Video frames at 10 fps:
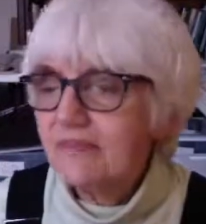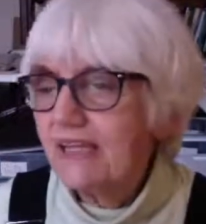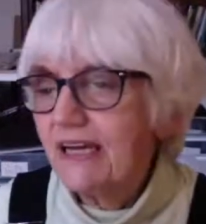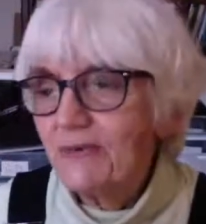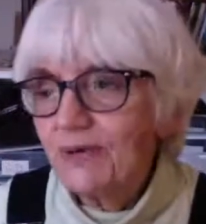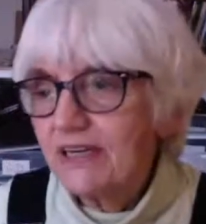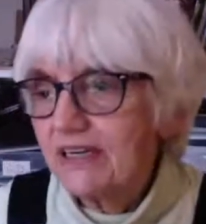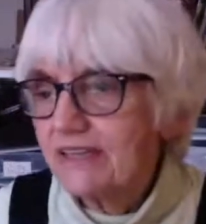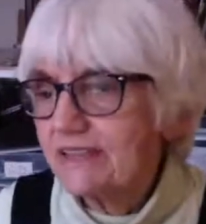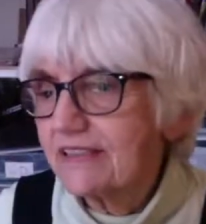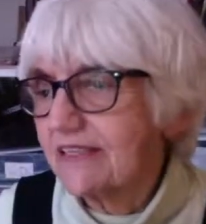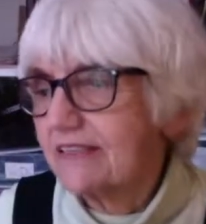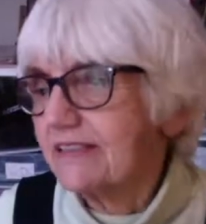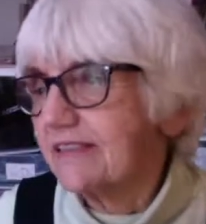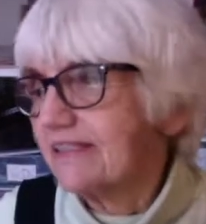yeah, we got a
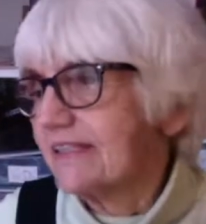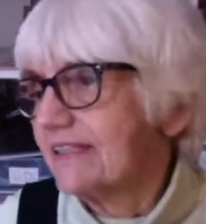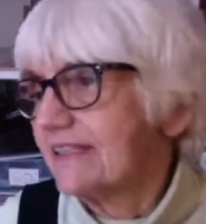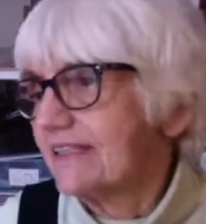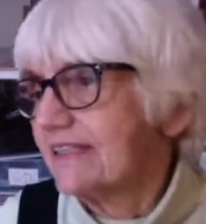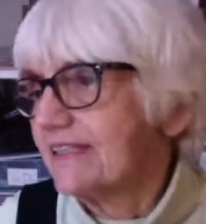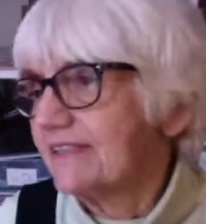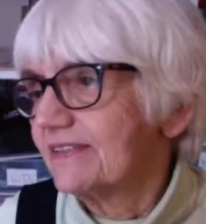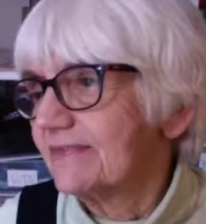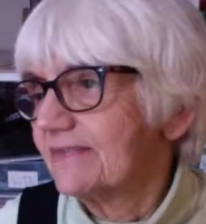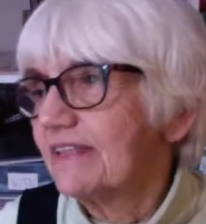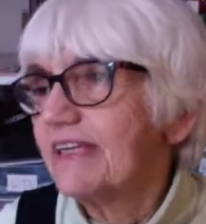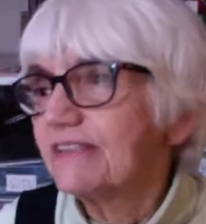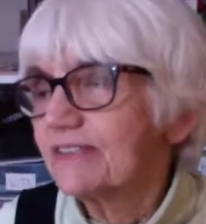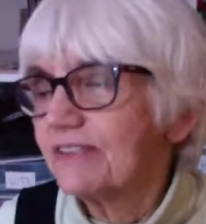ton today or
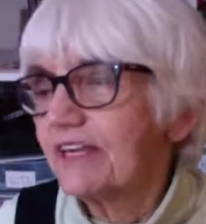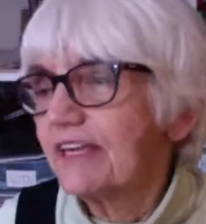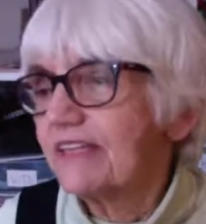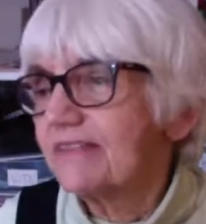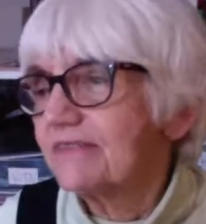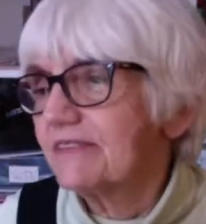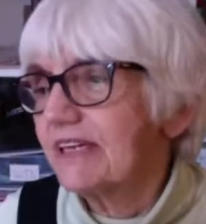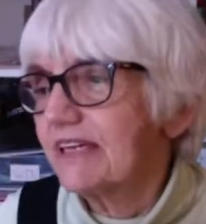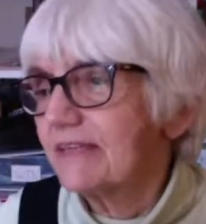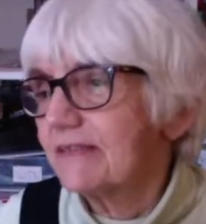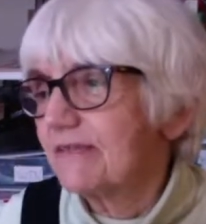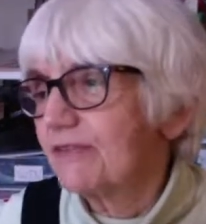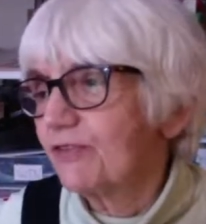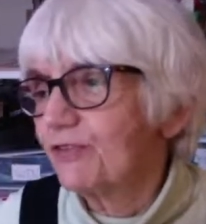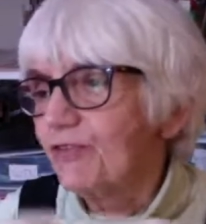yesterday and
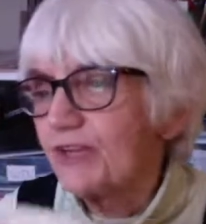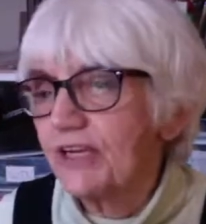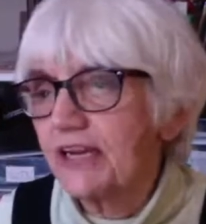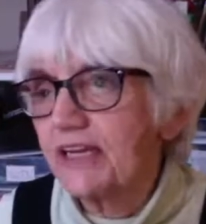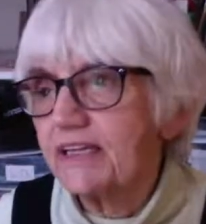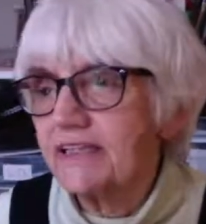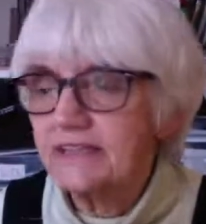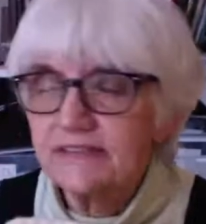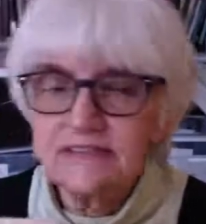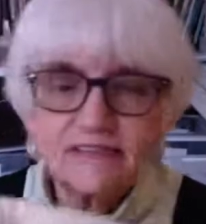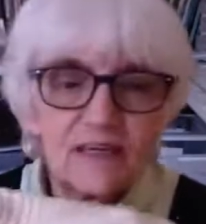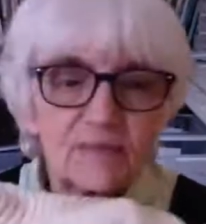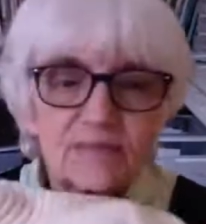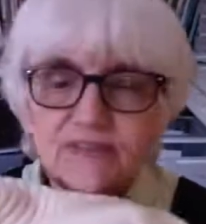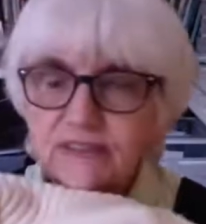through the night
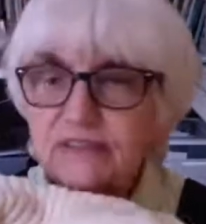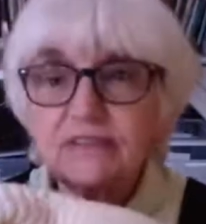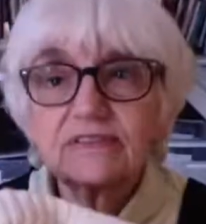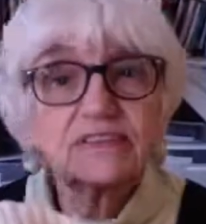up until